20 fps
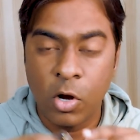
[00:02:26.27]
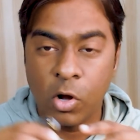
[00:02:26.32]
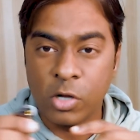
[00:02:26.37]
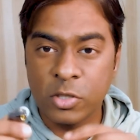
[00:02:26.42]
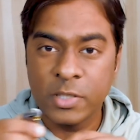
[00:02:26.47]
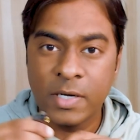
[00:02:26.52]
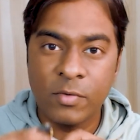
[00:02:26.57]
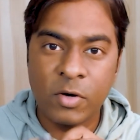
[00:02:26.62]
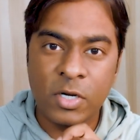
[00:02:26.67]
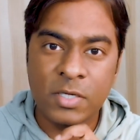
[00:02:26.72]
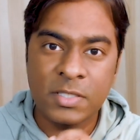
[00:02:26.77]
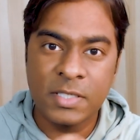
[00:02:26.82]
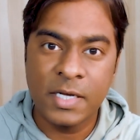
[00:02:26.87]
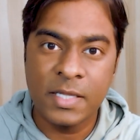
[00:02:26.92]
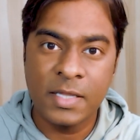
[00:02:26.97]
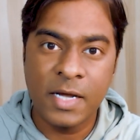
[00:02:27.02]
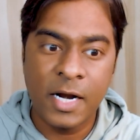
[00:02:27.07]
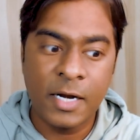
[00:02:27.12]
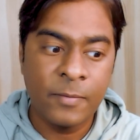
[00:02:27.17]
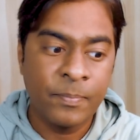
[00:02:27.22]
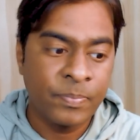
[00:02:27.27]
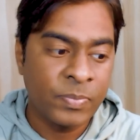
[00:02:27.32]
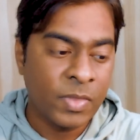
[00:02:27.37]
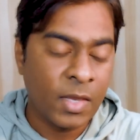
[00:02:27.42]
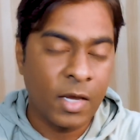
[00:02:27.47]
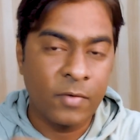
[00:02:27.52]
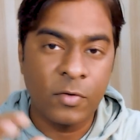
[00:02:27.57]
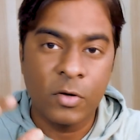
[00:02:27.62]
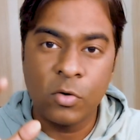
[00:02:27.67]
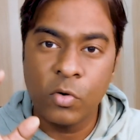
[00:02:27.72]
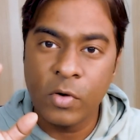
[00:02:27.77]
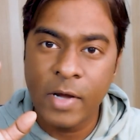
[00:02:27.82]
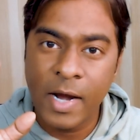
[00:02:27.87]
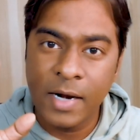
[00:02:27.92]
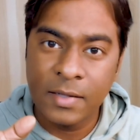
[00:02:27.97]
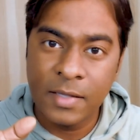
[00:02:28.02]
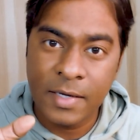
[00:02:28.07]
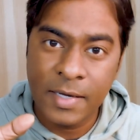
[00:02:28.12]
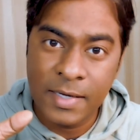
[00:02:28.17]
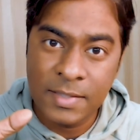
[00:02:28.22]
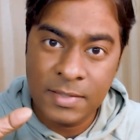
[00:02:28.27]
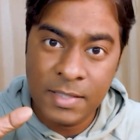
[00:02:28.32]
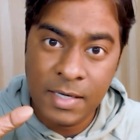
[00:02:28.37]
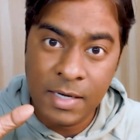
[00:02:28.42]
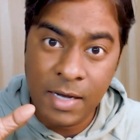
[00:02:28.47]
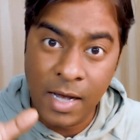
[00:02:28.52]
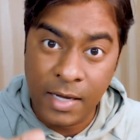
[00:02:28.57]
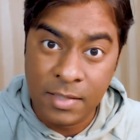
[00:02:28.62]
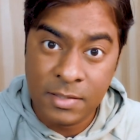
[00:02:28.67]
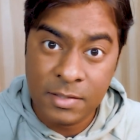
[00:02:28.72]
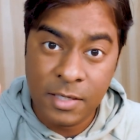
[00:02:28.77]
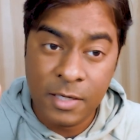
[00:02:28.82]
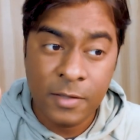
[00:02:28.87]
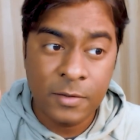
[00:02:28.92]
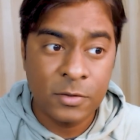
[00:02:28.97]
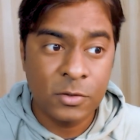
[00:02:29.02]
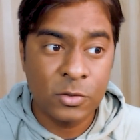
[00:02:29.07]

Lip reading: Also I want to say that if you look at the KZ Caster,